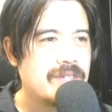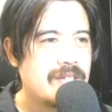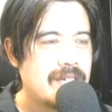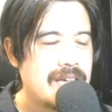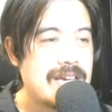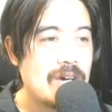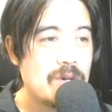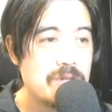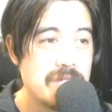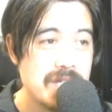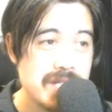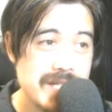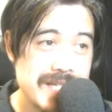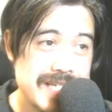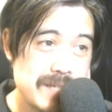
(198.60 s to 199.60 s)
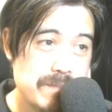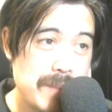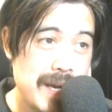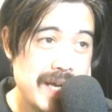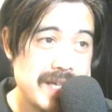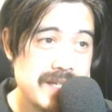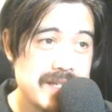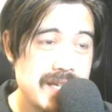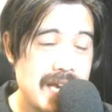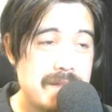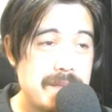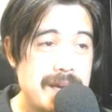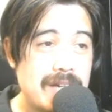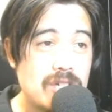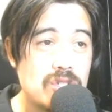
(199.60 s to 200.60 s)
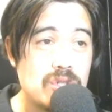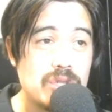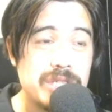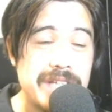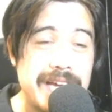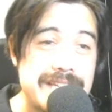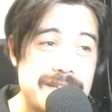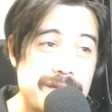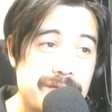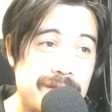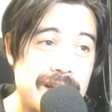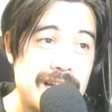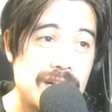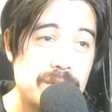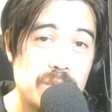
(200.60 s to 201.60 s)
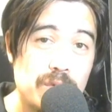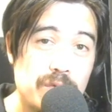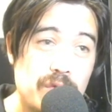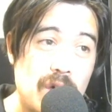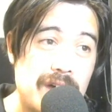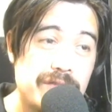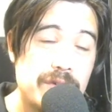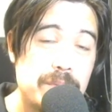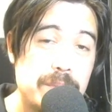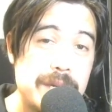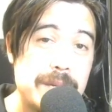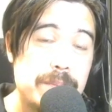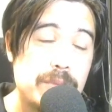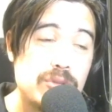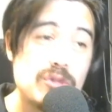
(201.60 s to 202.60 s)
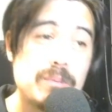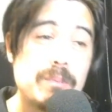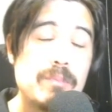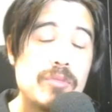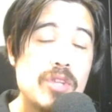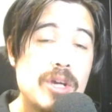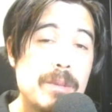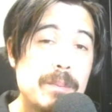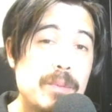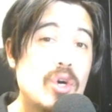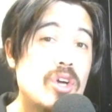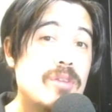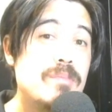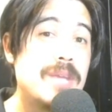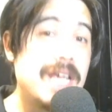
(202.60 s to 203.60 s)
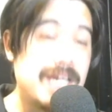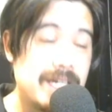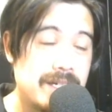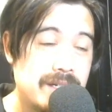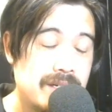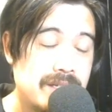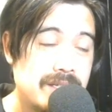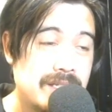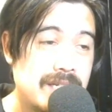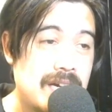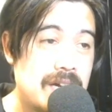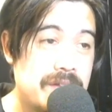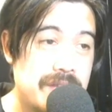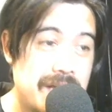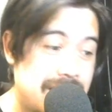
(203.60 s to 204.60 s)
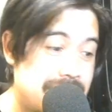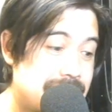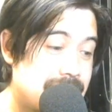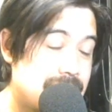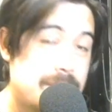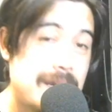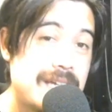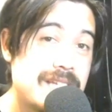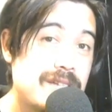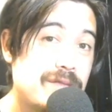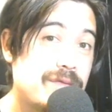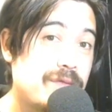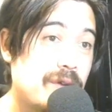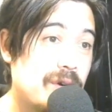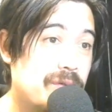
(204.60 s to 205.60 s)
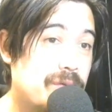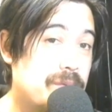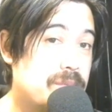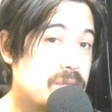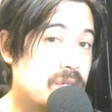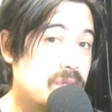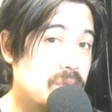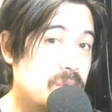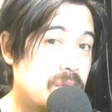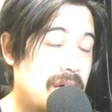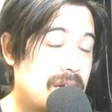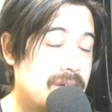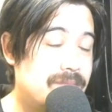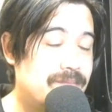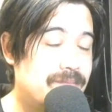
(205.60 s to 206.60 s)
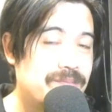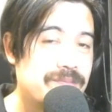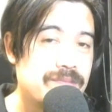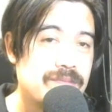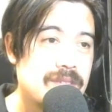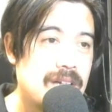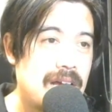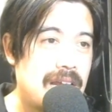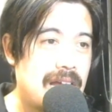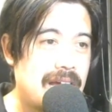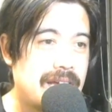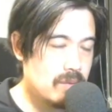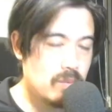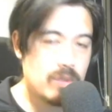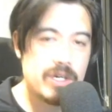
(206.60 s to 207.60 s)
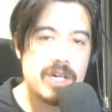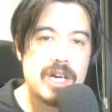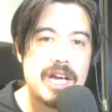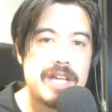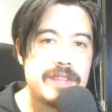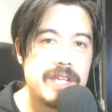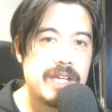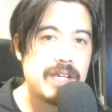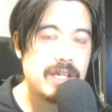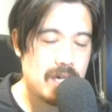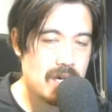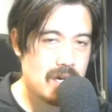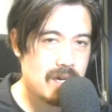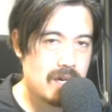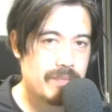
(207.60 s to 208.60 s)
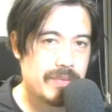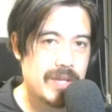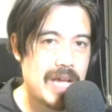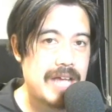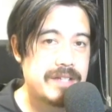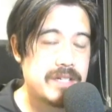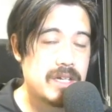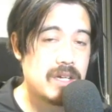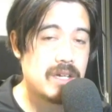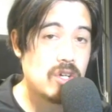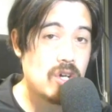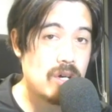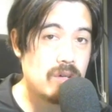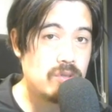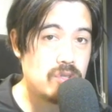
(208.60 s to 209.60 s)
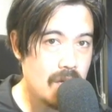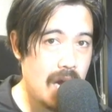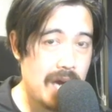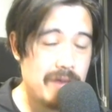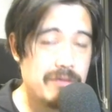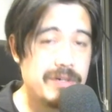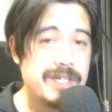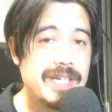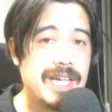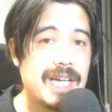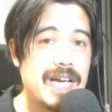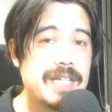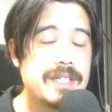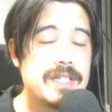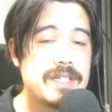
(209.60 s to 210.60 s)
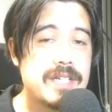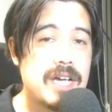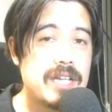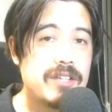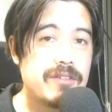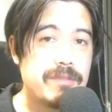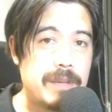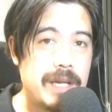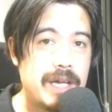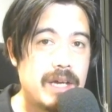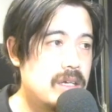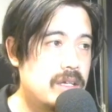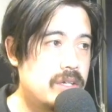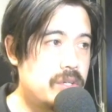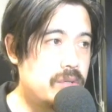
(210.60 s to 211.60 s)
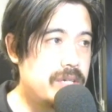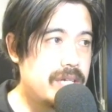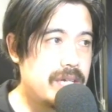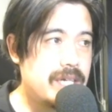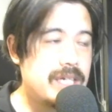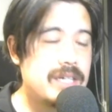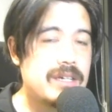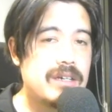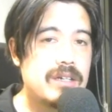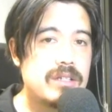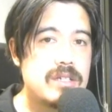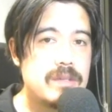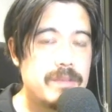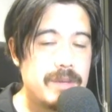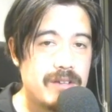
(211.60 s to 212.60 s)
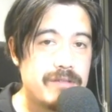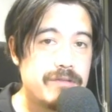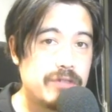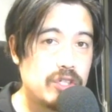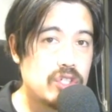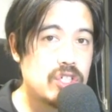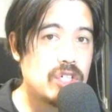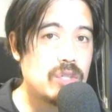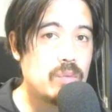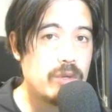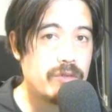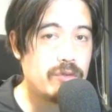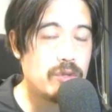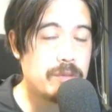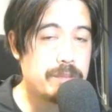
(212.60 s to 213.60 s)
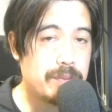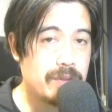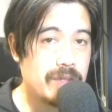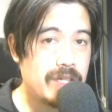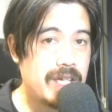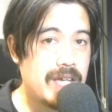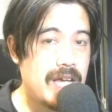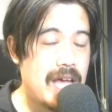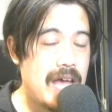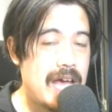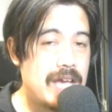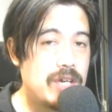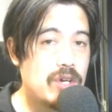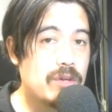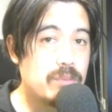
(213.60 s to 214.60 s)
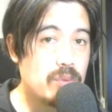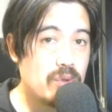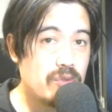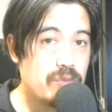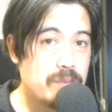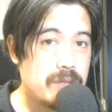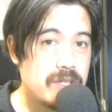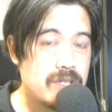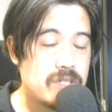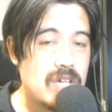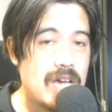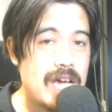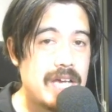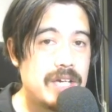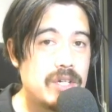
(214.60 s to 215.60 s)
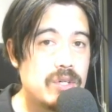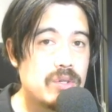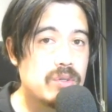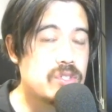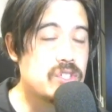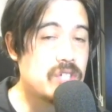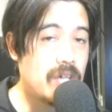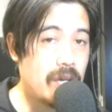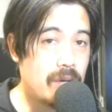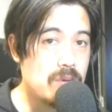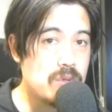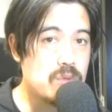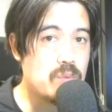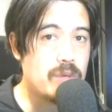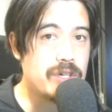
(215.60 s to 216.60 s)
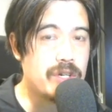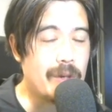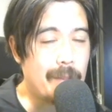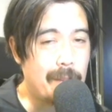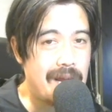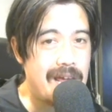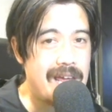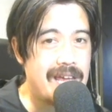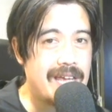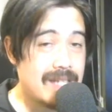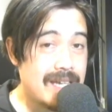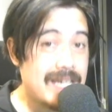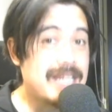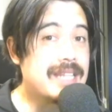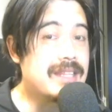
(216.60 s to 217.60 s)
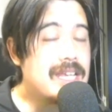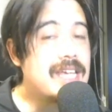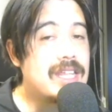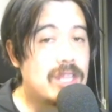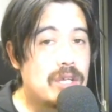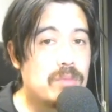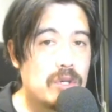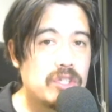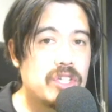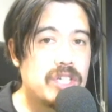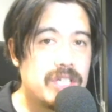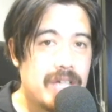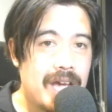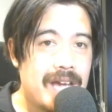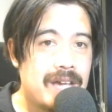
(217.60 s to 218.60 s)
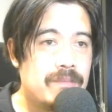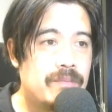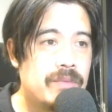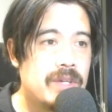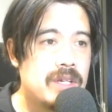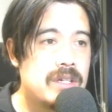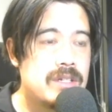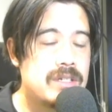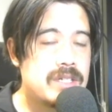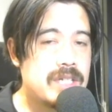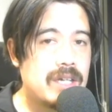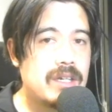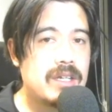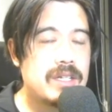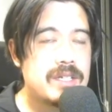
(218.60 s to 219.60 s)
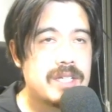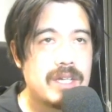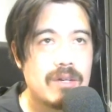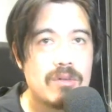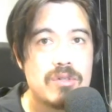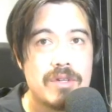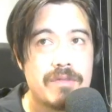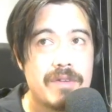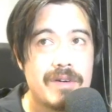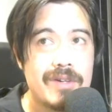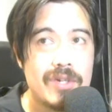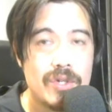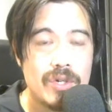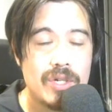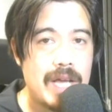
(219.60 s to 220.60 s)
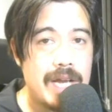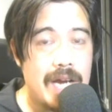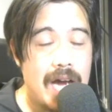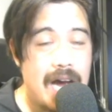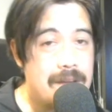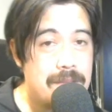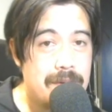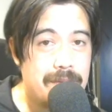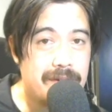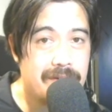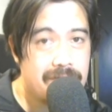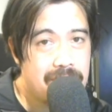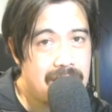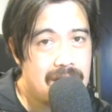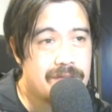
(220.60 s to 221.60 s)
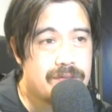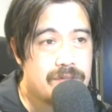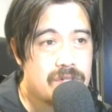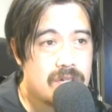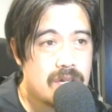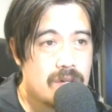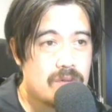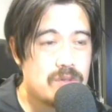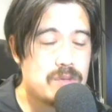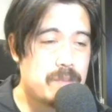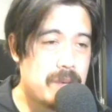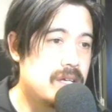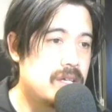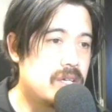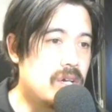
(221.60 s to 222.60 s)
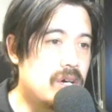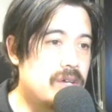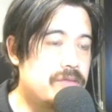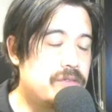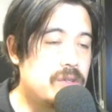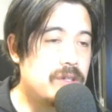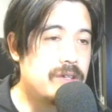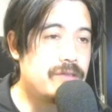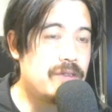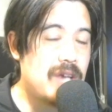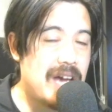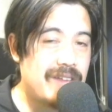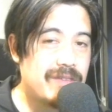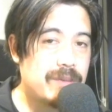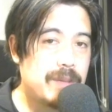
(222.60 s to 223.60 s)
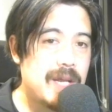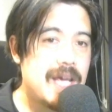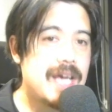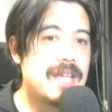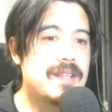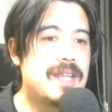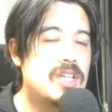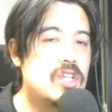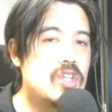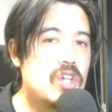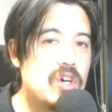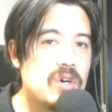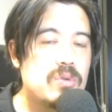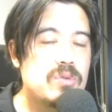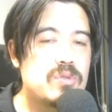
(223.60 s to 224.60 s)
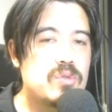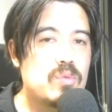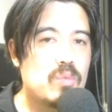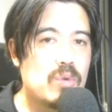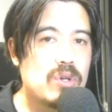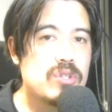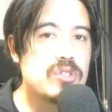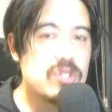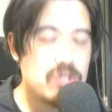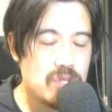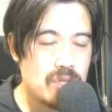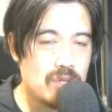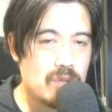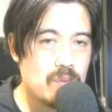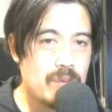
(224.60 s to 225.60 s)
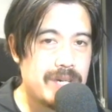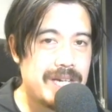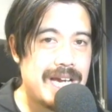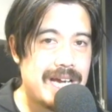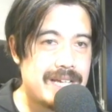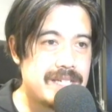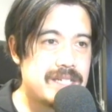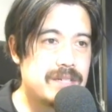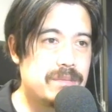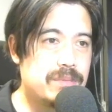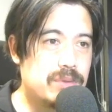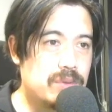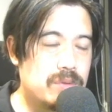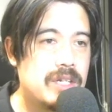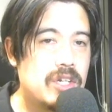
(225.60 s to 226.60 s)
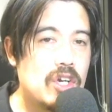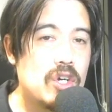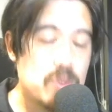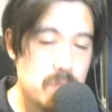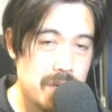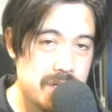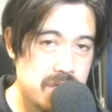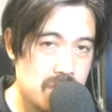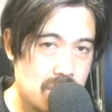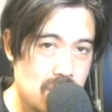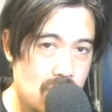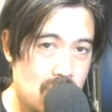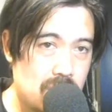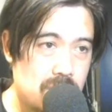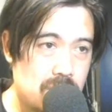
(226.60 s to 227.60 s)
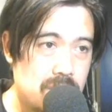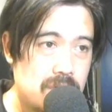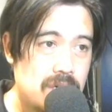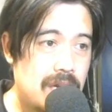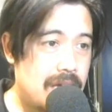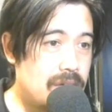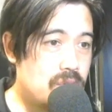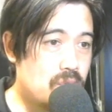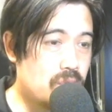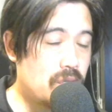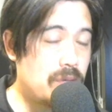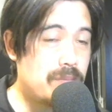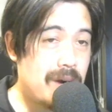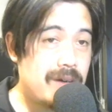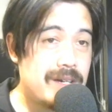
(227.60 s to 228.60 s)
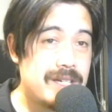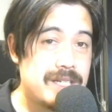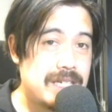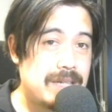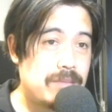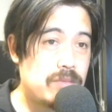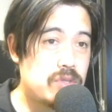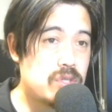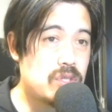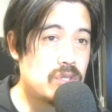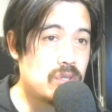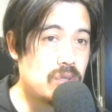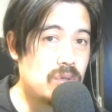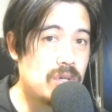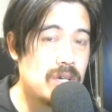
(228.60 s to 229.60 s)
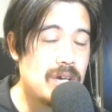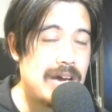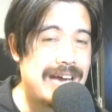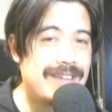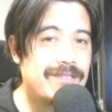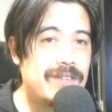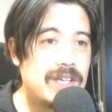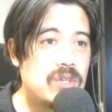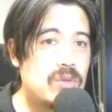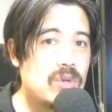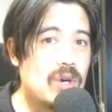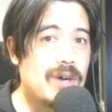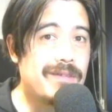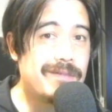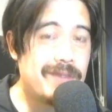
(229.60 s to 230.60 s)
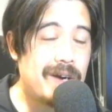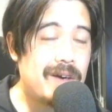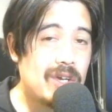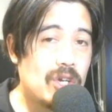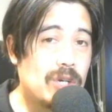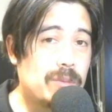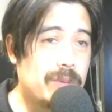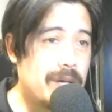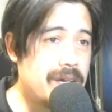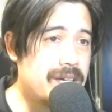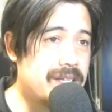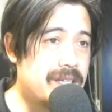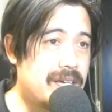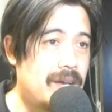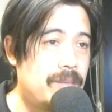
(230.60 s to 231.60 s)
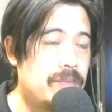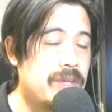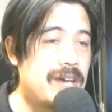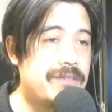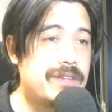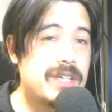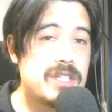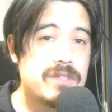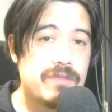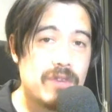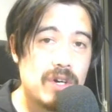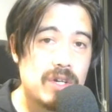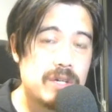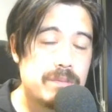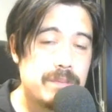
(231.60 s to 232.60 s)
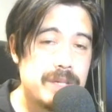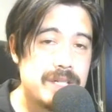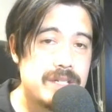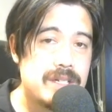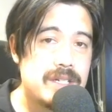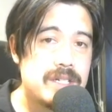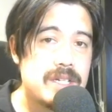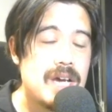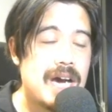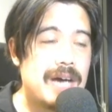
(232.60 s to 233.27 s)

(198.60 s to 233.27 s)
He goes into space and makes sure that he's available for other people to put him in. And then there's a space in front of him to do that. I like it. What did I think? Um, as a coach, I really like this kind of player. You need to be efficient with your body and your movements and your skills when you're playing in, in the modern game. Sk- skills are very good. I'm a big fan of skills, but you know, if you if you have a player that knows what to do when he has the ball, knows where to go, like Jordan Murray seems to do, I think you got a very good player there. I think it's a very good business.